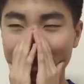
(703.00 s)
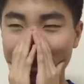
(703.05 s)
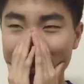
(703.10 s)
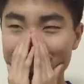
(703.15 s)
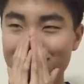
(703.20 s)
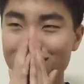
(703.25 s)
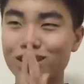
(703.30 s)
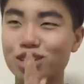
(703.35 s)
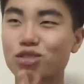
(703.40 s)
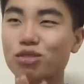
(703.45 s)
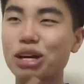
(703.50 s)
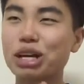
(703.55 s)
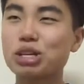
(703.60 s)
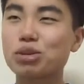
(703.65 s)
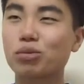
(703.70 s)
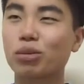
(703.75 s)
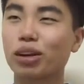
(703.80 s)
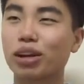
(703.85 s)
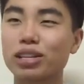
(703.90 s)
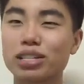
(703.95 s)
this is a strange
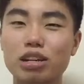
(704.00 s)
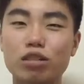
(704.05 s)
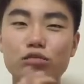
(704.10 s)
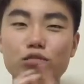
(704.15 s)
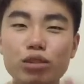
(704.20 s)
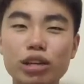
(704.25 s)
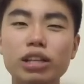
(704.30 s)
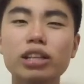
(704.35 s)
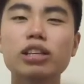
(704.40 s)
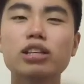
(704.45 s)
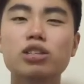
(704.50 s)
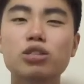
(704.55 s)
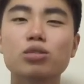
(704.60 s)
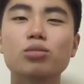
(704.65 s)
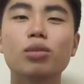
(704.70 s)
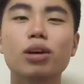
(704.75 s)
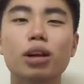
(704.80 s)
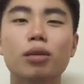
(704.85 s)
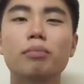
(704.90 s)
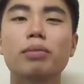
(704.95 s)
one because I really do
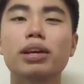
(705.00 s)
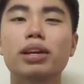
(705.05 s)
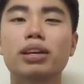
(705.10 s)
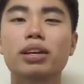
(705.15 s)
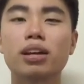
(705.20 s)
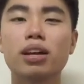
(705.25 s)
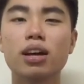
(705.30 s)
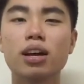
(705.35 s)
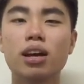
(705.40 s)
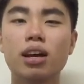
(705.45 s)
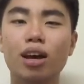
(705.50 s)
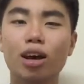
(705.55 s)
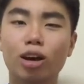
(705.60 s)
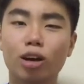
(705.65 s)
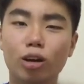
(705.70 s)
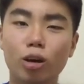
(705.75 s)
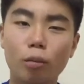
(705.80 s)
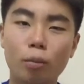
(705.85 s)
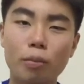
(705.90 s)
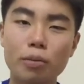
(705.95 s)
want to make
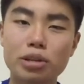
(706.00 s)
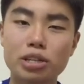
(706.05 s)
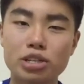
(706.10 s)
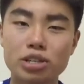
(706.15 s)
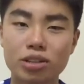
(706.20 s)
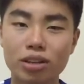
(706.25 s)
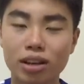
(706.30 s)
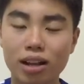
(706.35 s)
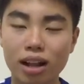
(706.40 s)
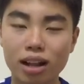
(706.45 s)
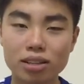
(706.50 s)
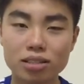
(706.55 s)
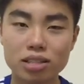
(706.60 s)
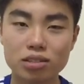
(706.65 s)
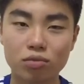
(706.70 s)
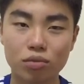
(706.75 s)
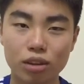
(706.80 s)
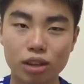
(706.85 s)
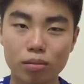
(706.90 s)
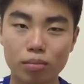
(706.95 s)
an opposition
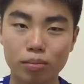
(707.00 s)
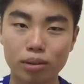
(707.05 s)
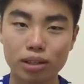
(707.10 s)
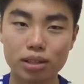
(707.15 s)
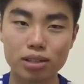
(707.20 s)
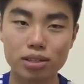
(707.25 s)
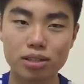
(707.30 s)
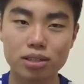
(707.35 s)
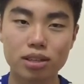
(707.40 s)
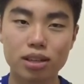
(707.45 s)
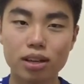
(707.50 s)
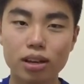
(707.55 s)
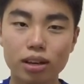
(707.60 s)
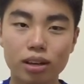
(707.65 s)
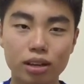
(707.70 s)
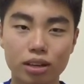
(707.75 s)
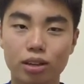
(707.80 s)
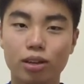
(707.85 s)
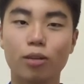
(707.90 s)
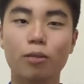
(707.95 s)
analysis for them because
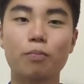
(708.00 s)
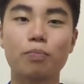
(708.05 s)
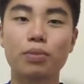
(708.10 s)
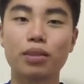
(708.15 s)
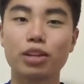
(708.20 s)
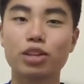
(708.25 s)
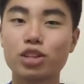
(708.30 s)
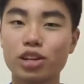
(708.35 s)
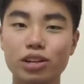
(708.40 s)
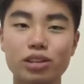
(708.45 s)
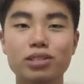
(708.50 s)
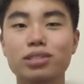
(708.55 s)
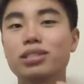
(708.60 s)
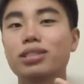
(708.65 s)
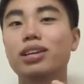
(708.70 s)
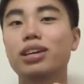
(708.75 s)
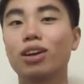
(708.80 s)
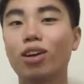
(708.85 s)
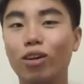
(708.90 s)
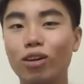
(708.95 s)

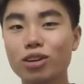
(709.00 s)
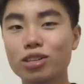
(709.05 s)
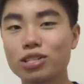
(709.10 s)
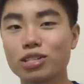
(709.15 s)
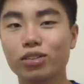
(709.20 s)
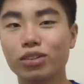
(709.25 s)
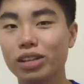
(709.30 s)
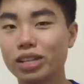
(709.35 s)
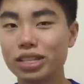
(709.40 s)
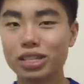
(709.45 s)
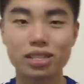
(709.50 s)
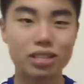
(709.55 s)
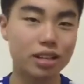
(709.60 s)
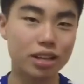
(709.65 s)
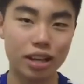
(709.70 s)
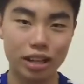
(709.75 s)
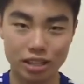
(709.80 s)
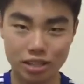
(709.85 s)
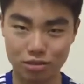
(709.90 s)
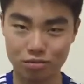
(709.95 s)
Chelsea and Arsenal, it's
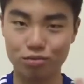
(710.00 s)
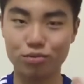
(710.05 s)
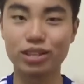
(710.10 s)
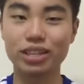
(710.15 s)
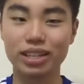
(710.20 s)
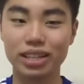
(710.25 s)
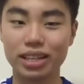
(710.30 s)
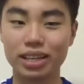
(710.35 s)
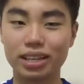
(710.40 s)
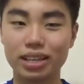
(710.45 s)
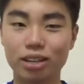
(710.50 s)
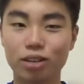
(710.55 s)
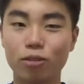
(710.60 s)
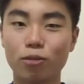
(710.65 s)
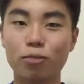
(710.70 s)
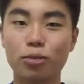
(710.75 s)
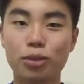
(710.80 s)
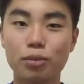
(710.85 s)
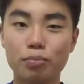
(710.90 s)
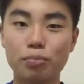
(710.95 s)
really
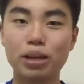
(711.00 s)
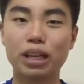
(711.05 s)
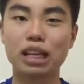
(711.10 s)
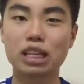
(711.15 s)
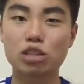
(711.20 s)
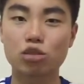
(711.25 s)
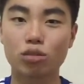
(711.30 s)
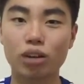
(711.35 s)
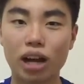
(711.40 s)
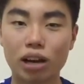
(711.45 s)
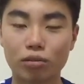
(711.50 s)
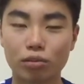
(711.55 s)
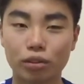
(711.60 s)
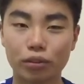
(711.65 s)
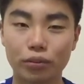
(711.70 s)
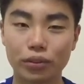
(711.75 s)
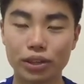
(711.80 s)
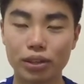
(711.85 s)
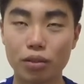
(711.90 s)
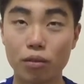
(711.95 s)
the biggest
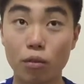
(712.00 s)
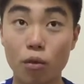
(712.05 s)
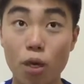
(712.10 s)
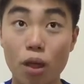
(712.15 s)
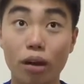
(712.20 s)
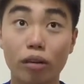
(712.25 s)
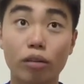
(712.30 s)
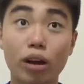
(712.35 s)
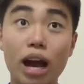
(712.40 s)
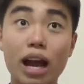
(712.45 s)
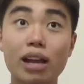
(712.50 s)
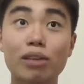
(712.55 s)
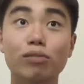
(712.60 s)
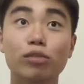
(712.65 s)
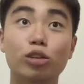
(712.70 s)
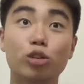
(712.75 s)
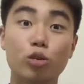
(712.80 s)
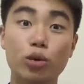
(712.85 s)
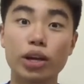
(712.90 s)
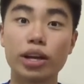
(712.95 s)

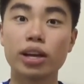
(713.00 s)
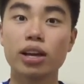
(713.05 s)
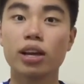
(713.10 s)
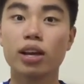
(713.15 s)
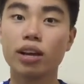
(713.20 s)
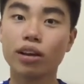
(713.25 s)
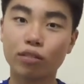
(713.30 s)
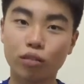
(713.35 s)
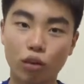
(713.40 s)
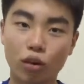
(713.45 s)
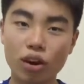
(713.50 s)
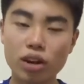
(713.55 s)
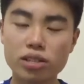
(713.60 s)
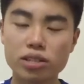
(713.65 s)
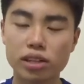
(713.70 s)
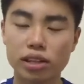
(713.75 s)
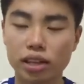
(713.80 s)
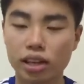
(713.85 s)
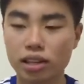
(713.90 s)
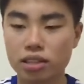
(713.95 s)
rivalry for
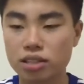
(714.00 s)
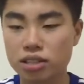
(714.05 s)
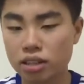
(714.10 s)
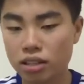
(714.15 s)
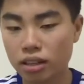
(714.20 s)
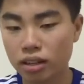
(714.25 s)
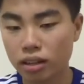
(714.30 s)
us, I guess.